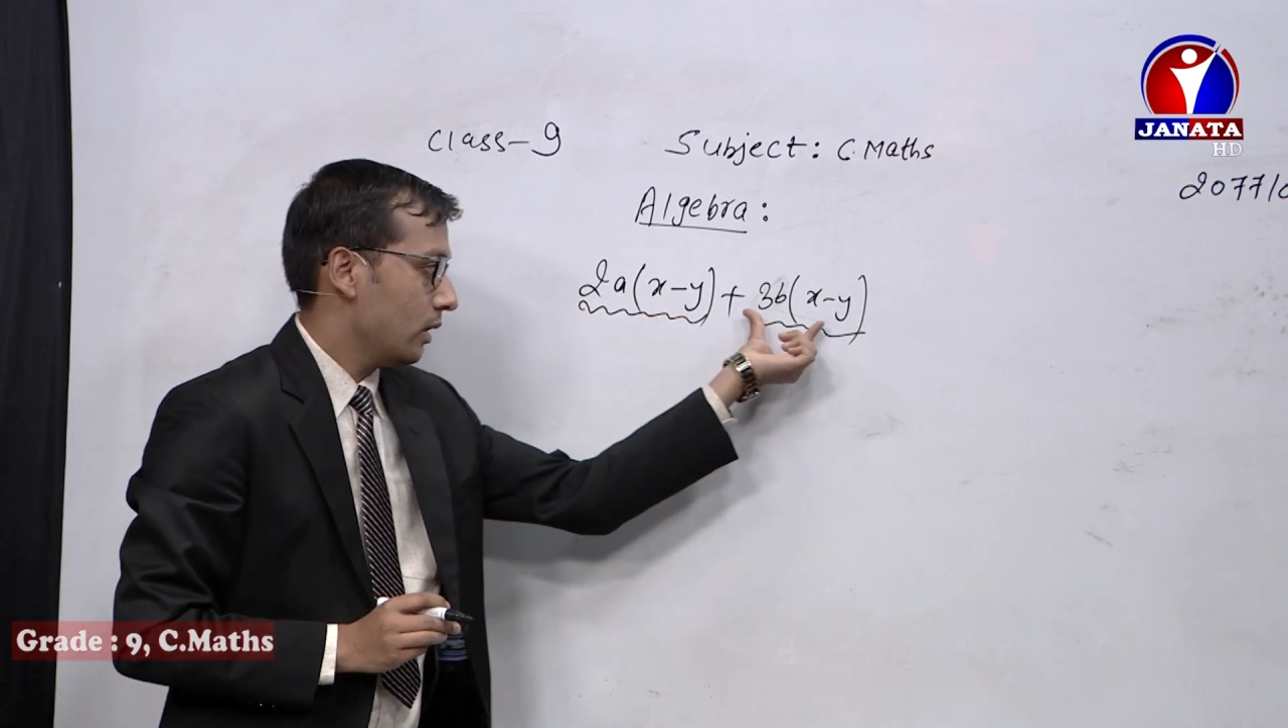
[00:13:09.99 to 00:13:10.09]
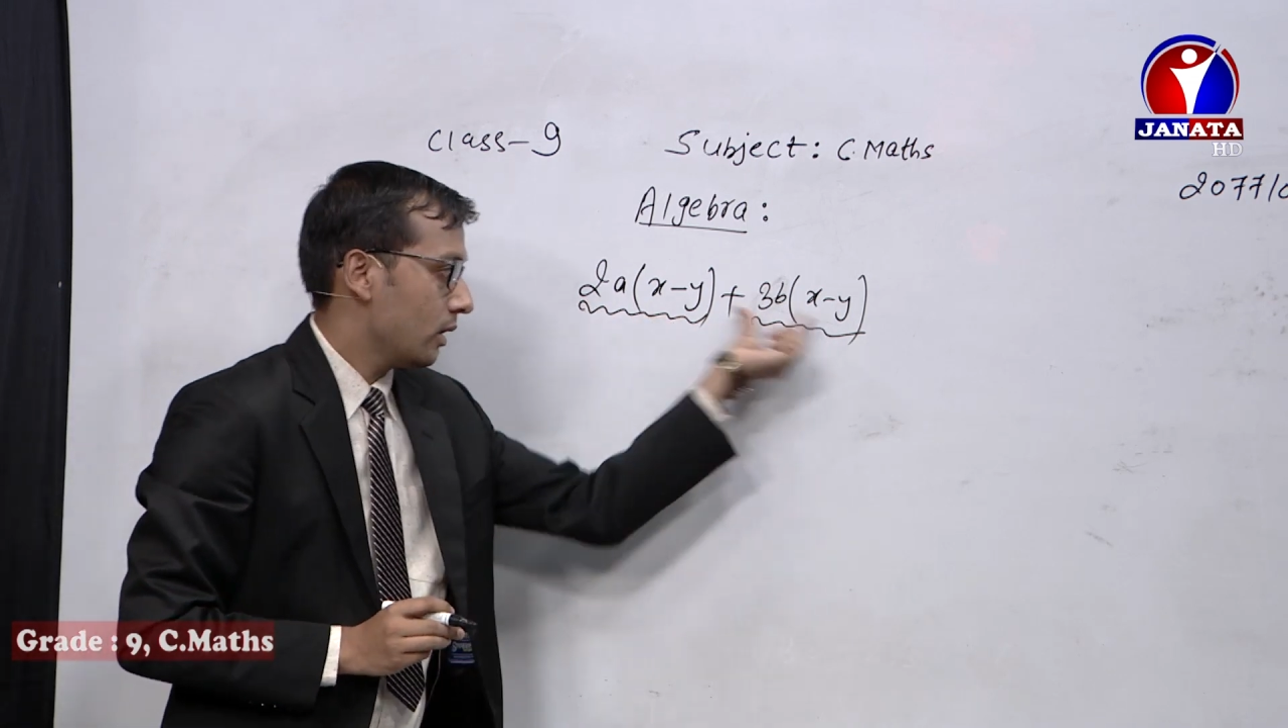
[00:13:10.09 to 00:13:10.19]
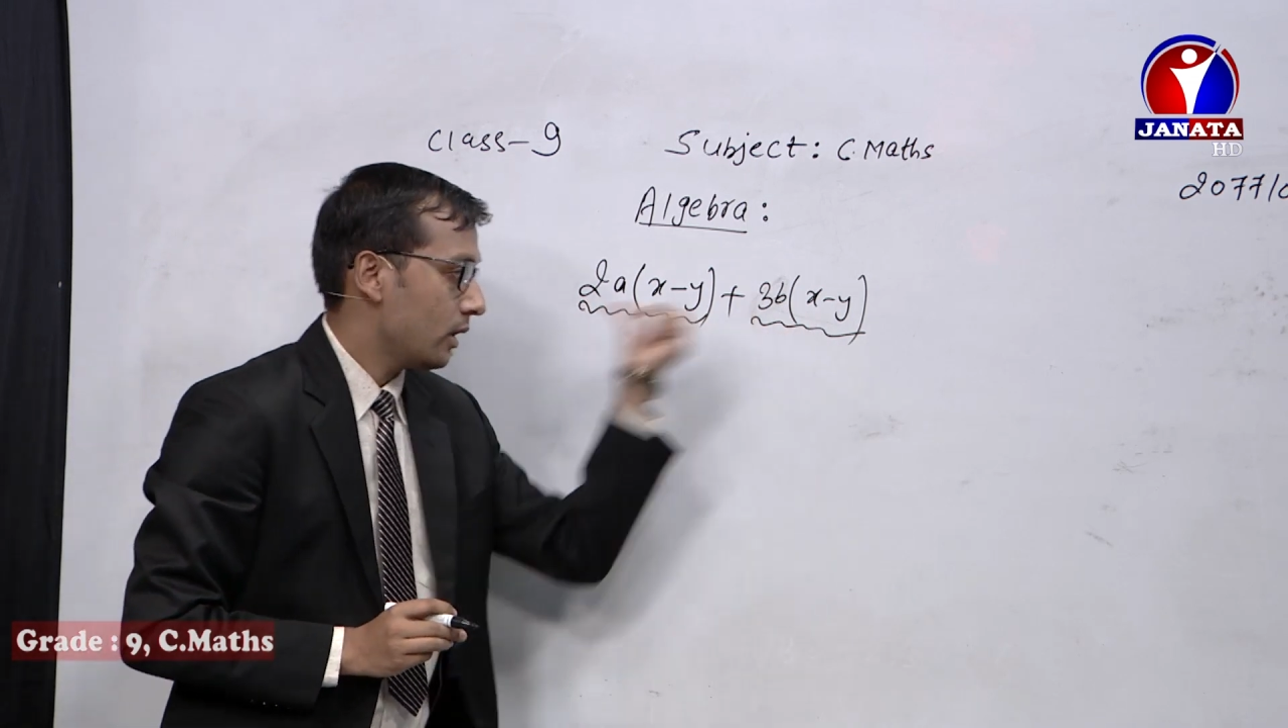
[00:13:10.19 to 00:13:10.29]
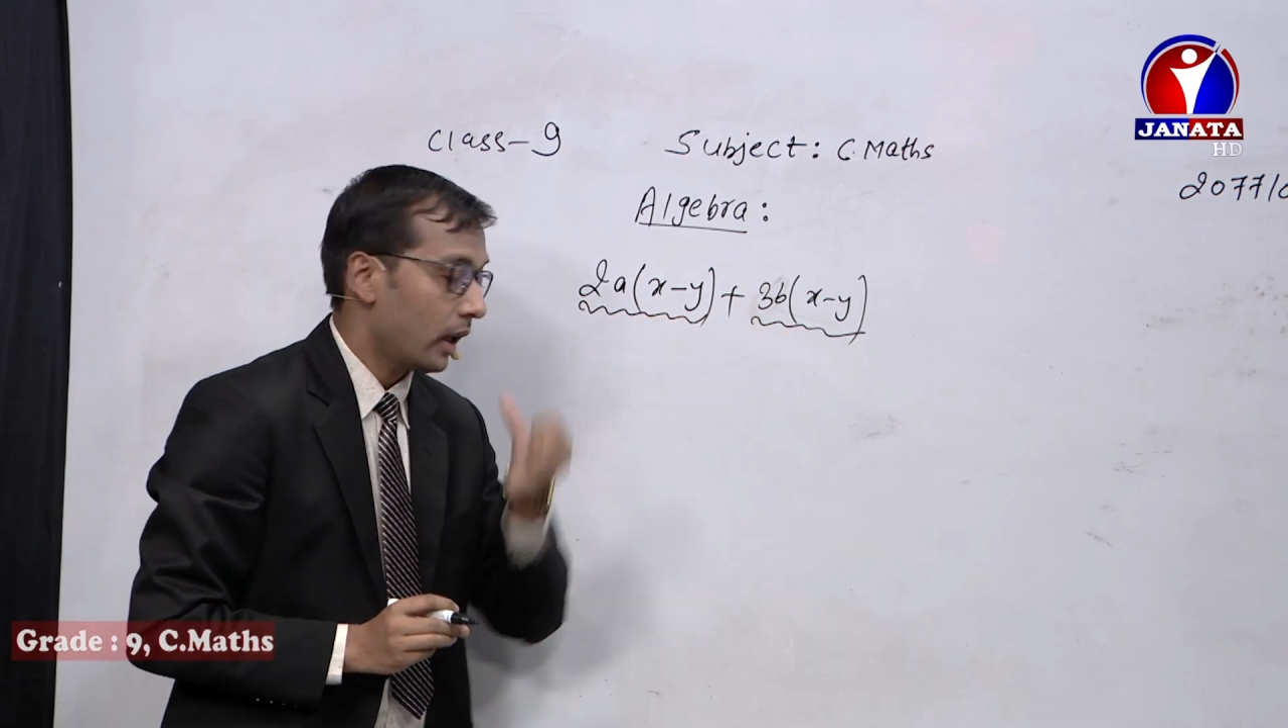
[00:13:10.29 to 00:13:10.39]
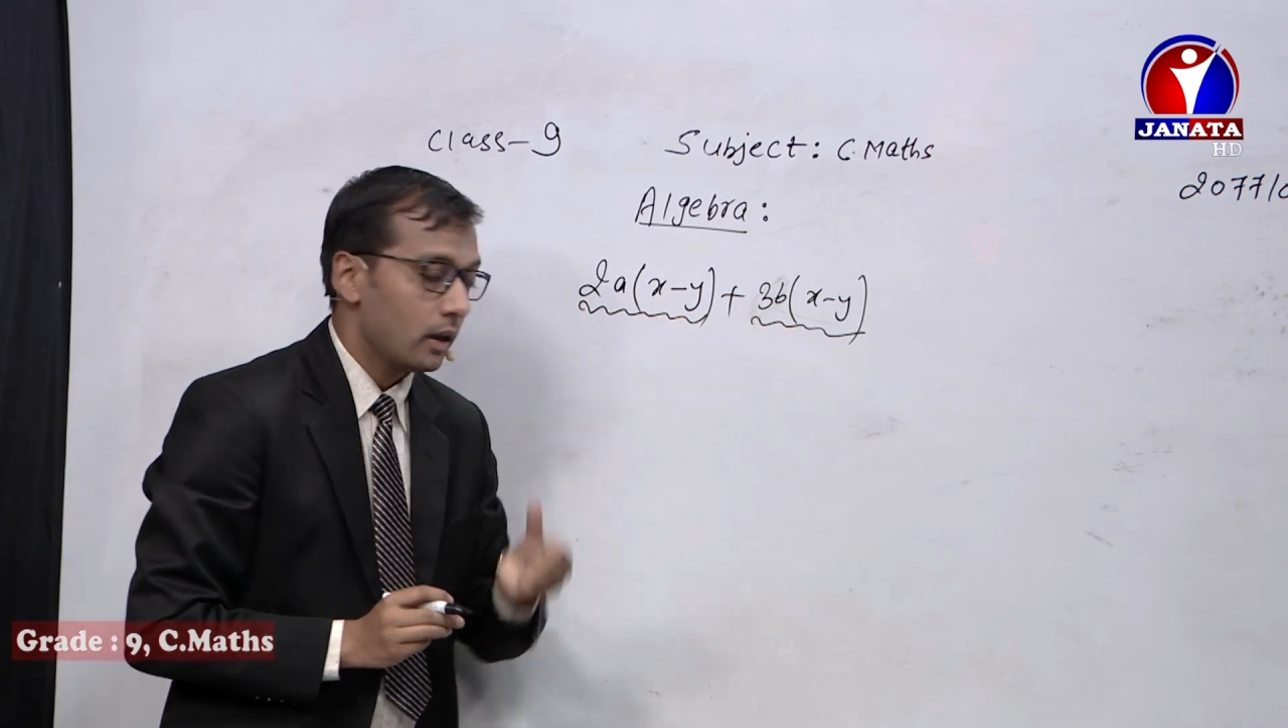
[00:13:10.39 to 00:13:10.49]

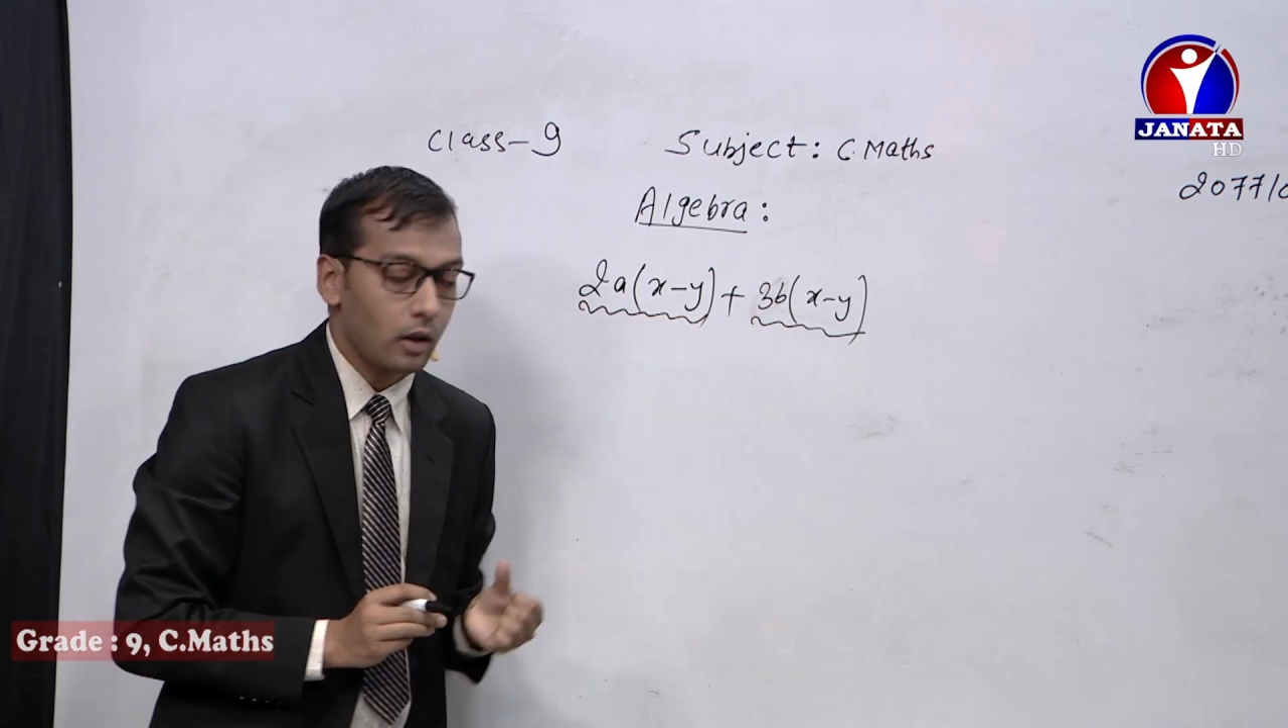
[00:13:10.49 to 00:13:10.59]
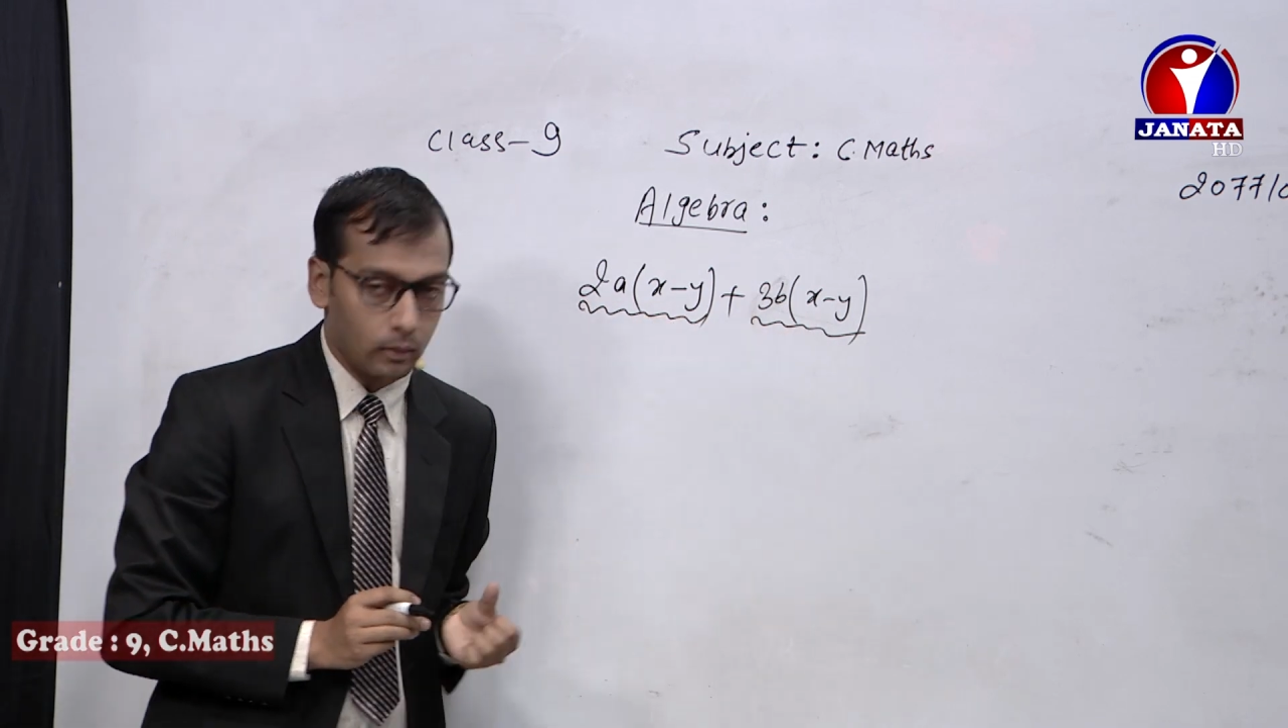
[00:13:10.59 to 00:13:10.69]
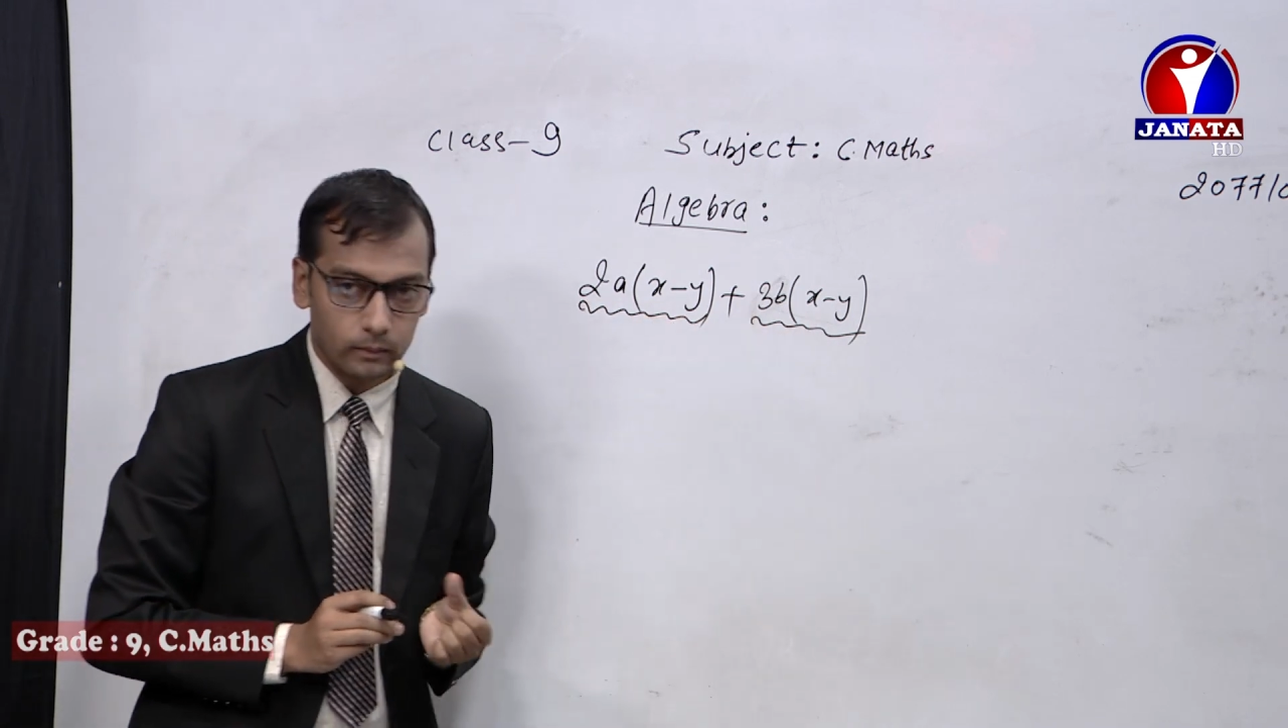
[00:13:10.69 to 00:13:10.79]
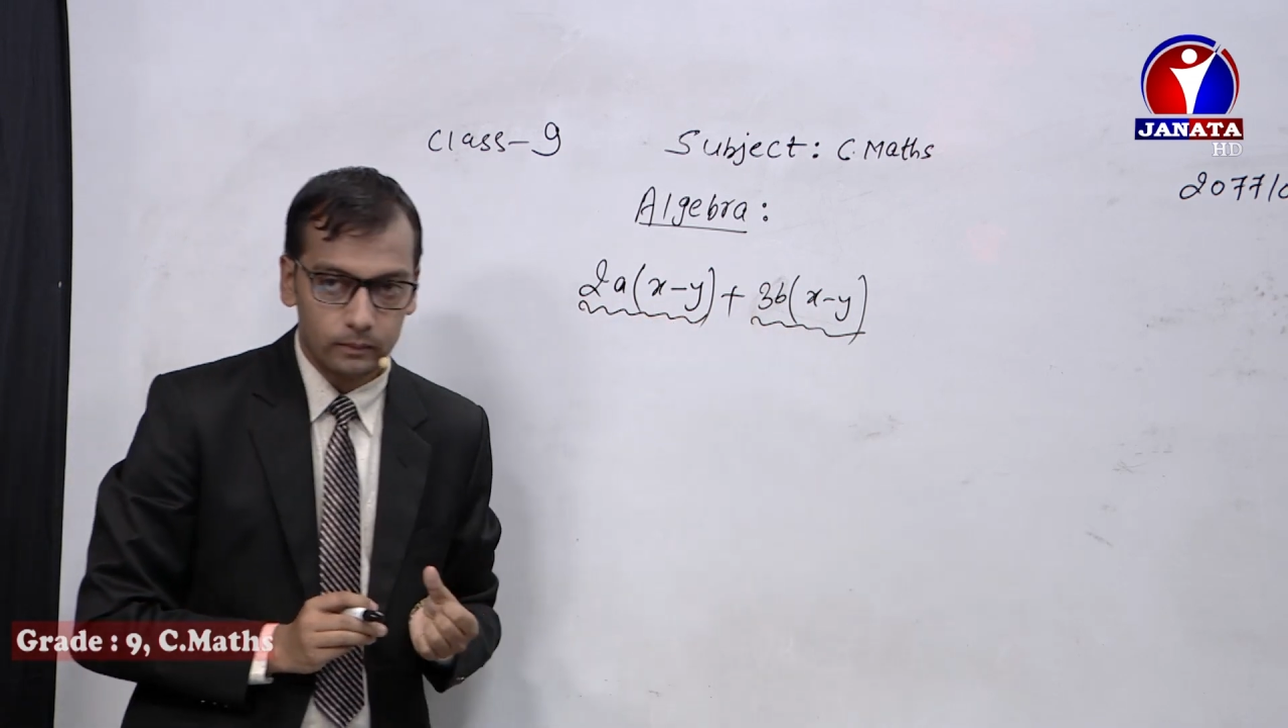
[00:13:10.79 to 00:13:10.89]
second term.